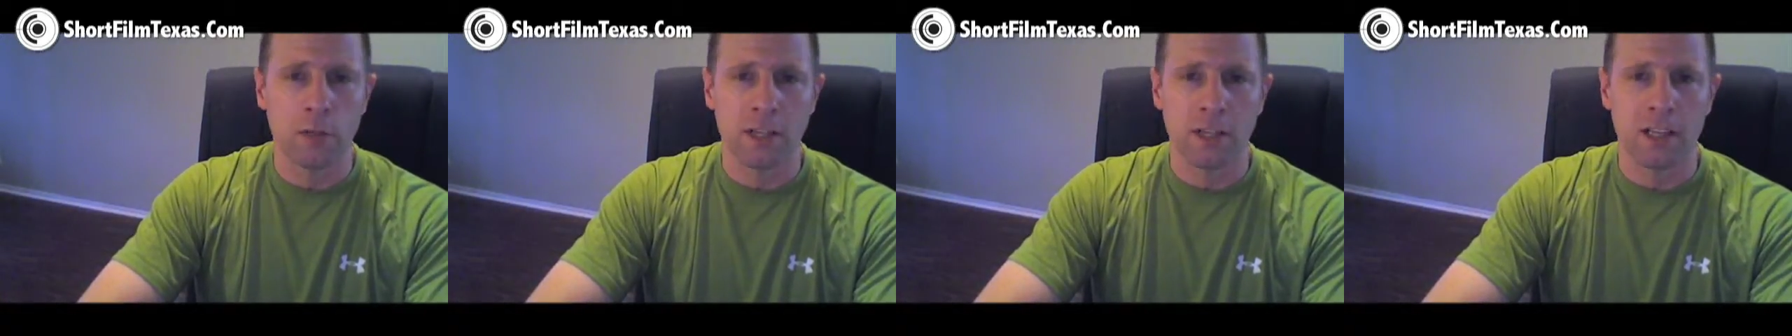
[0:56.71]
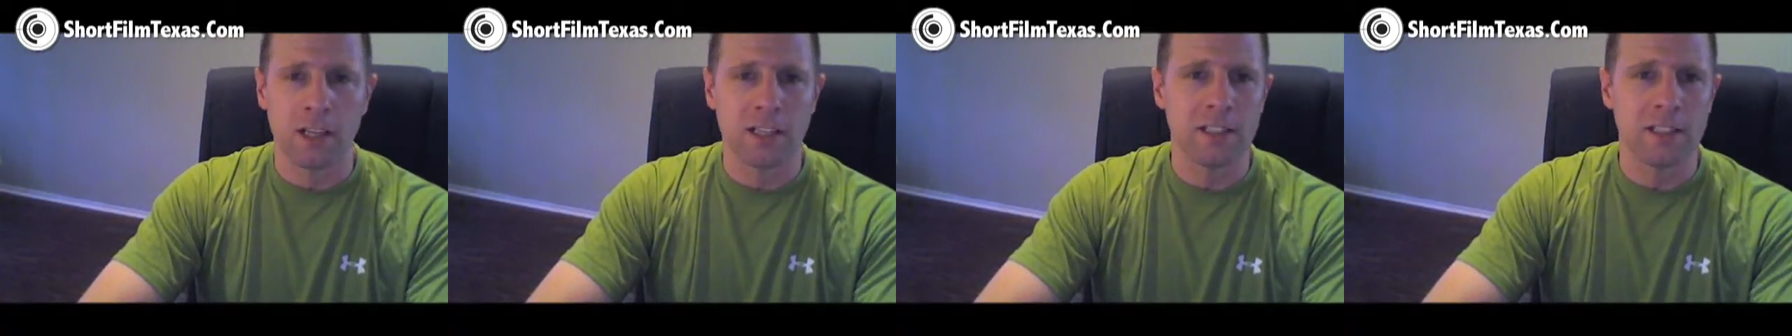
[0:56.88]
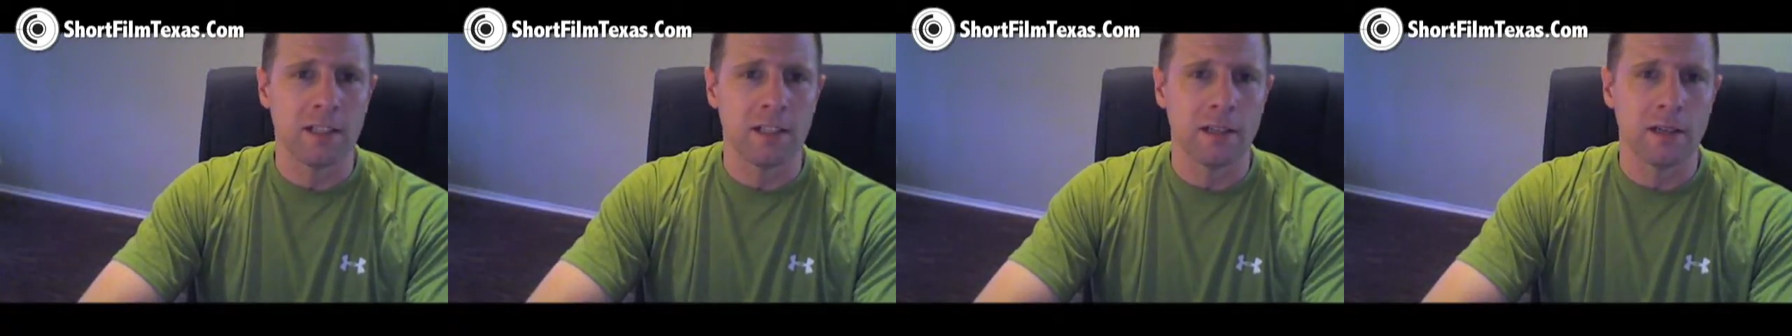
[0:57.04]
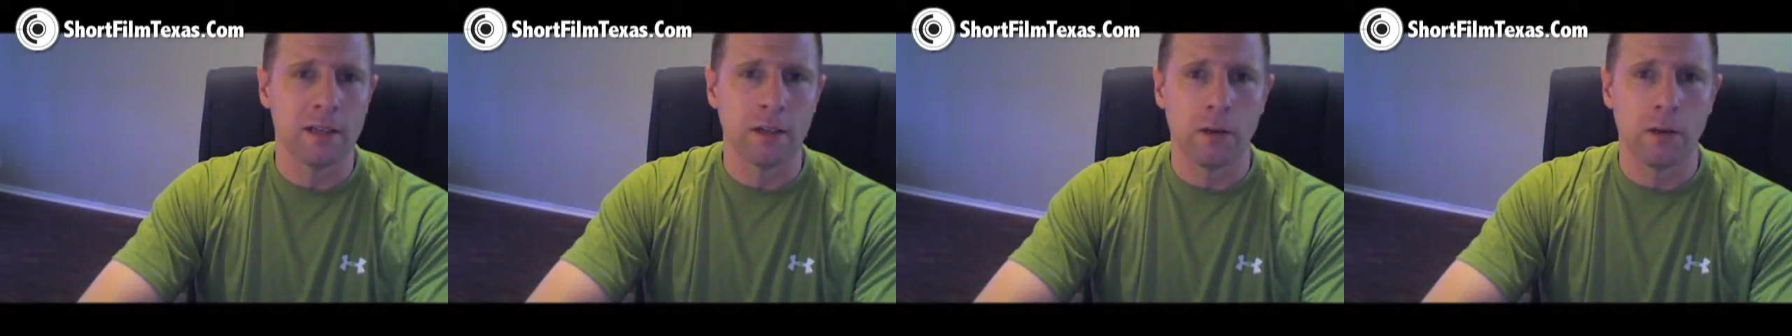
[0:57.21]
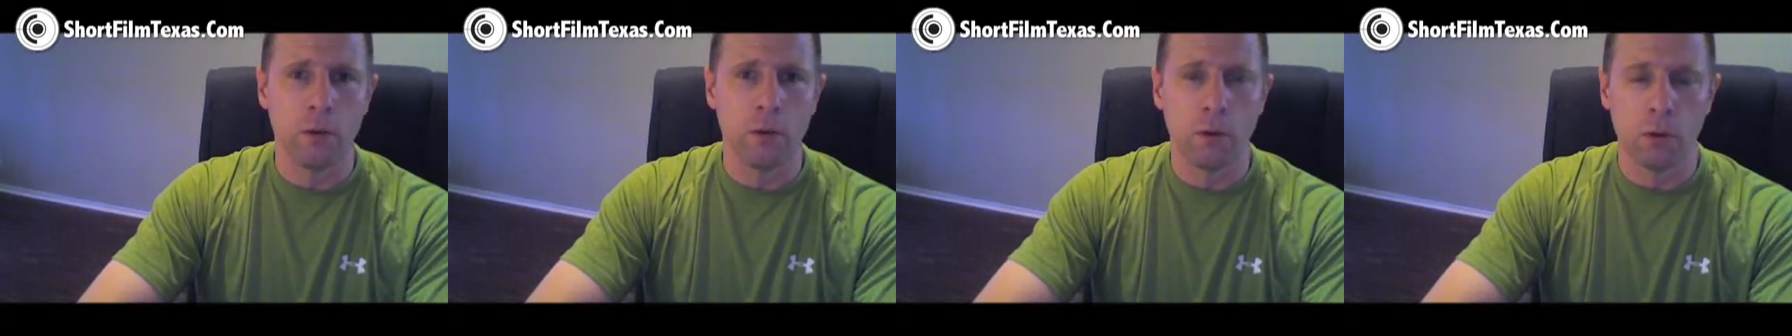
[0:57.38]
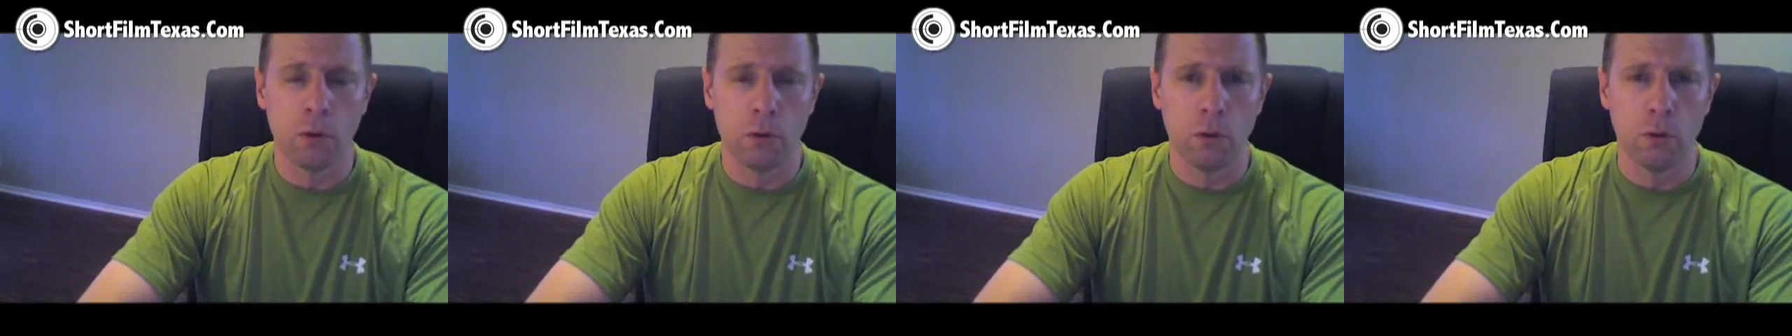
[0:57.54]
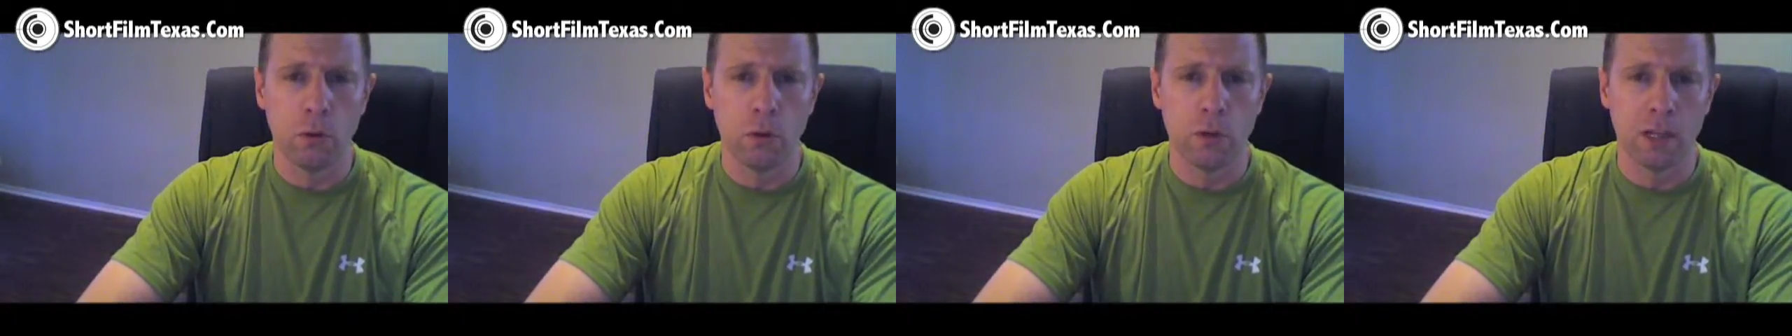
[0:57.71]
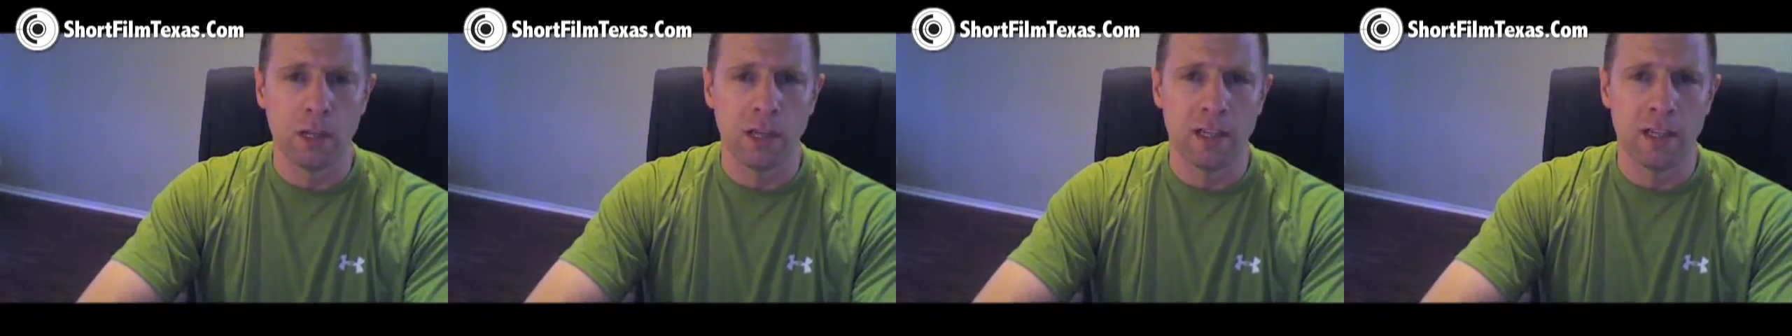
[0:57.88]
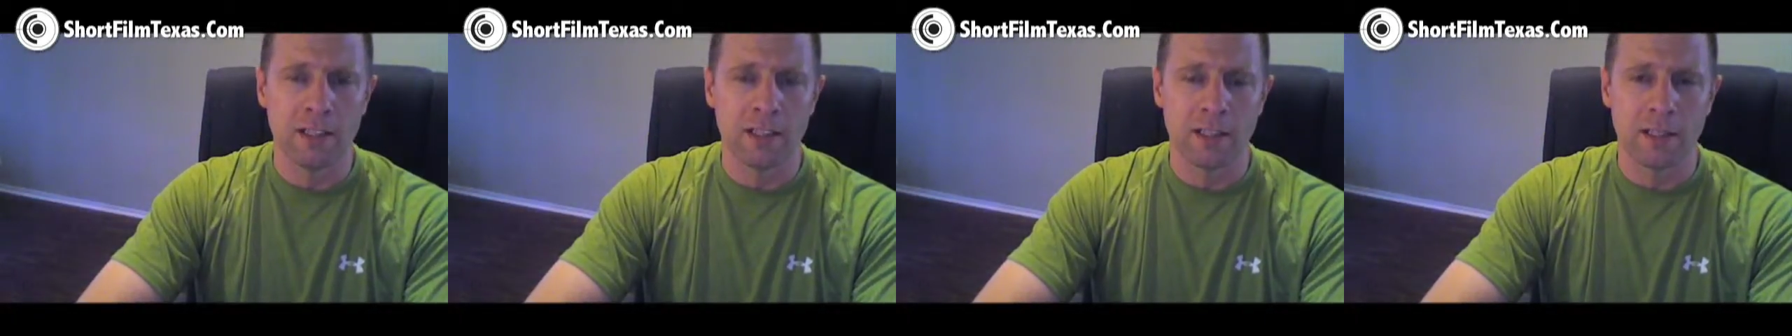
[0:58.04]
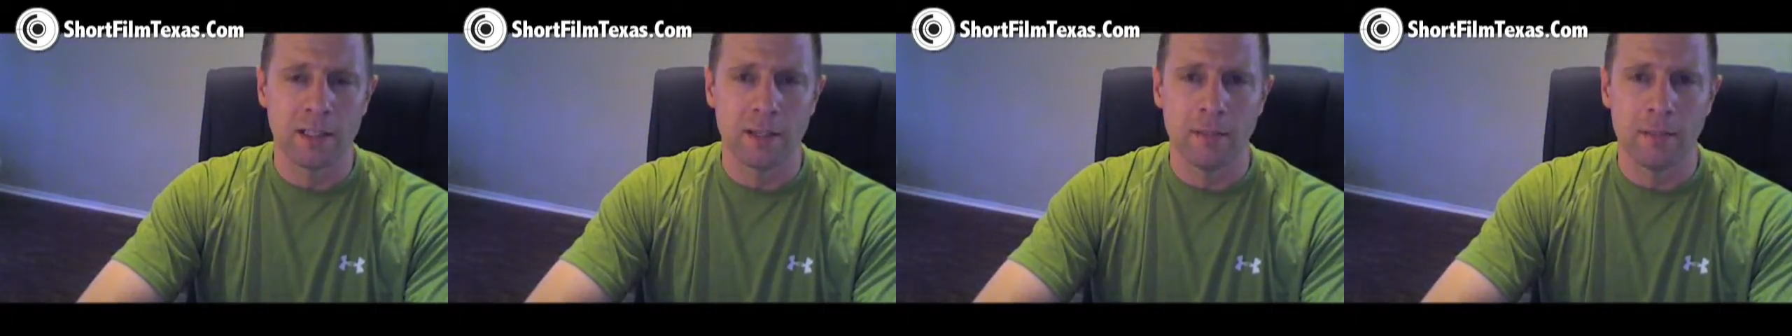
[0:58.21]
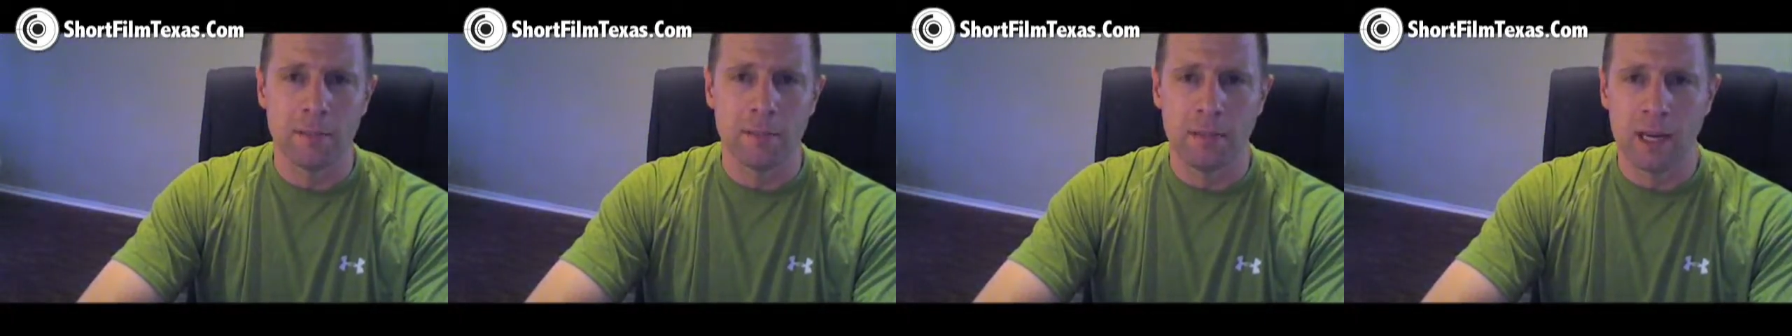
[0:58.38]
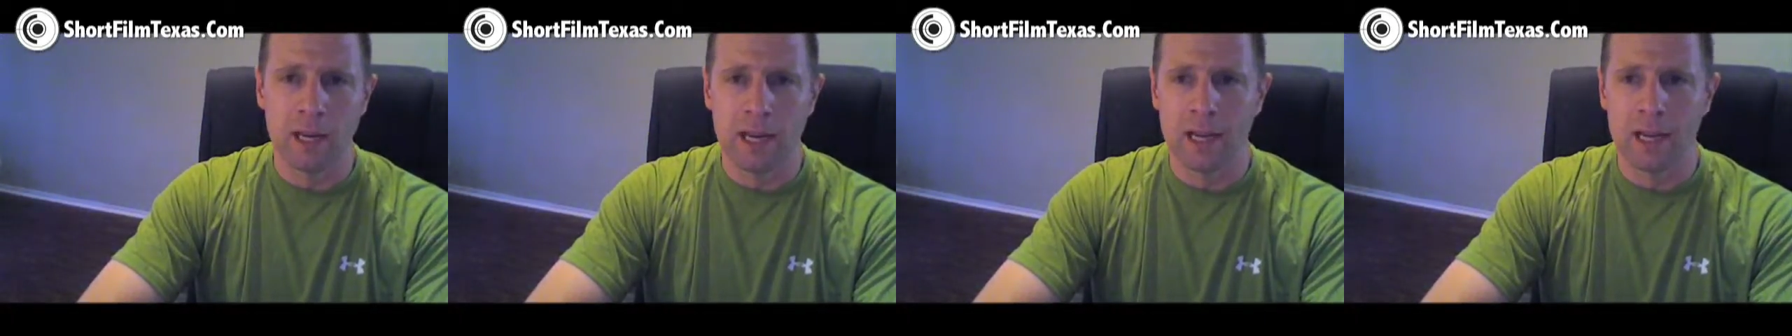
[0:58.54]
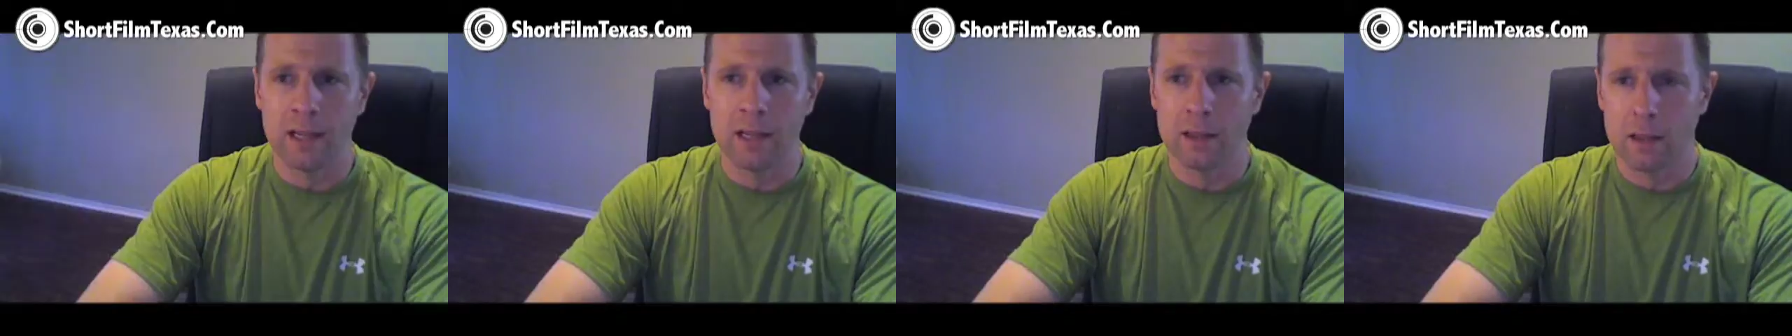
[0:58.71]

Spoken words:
hooliganism